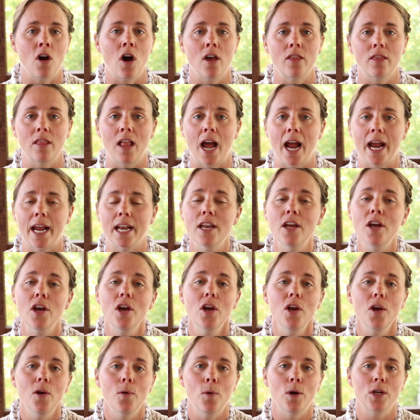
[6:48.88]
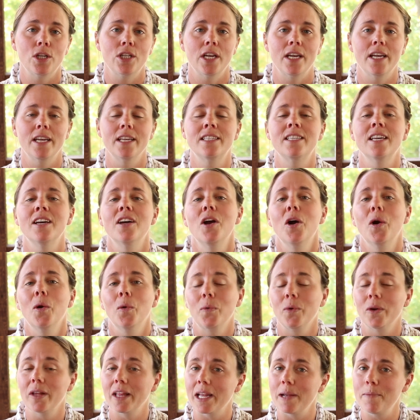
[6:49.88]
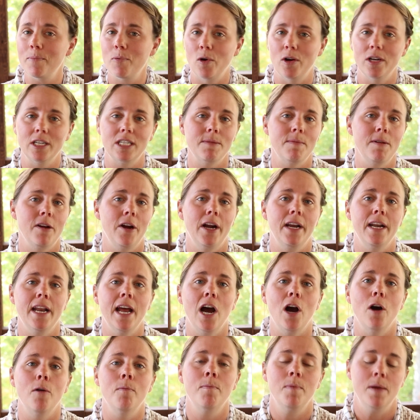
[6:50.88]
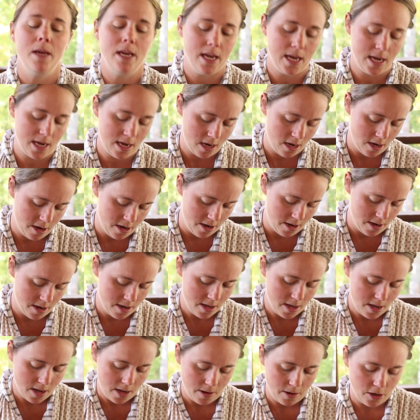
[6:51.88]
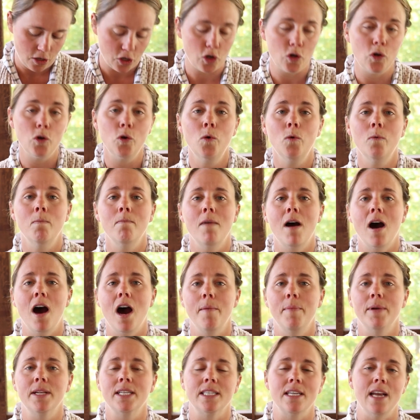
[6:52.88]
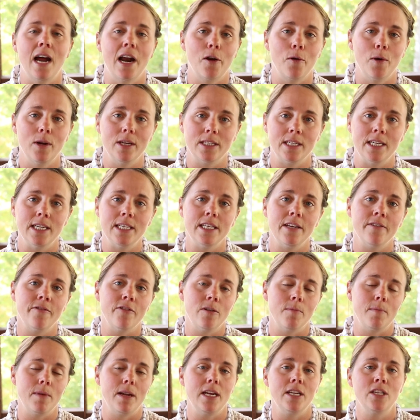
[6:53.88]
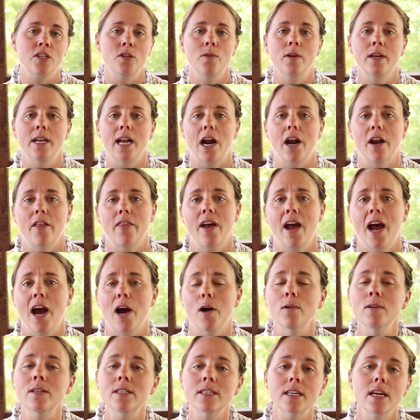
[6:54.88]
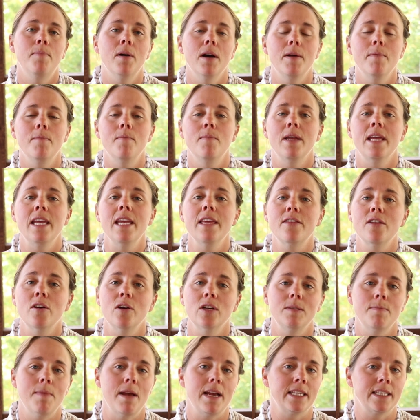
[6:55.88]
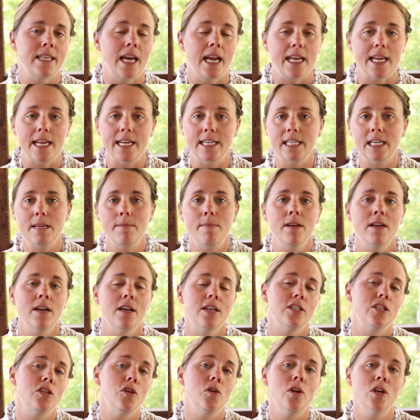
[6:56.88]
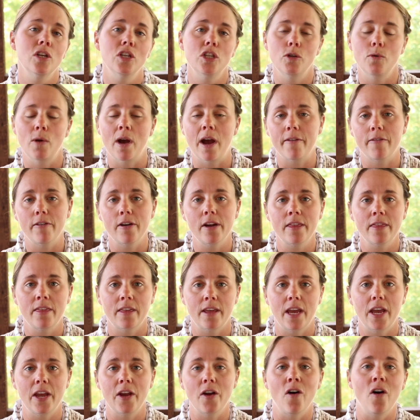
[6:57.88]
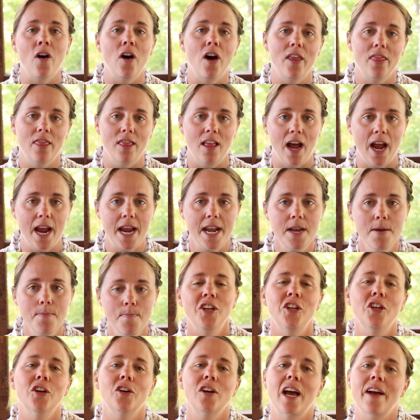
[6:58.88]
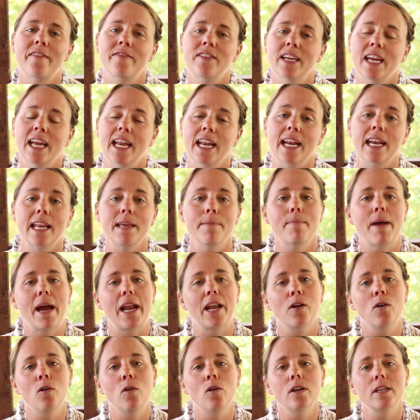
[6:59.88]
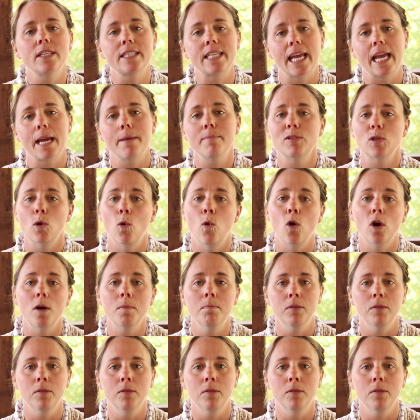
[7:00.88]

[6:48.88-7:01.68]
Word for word: online, which is really important to me right now. Being a uh. new mom, it's not always easy for me to get out of the house, but Ethos makes that easy because you can do everything online. You don't have to get any medical exams or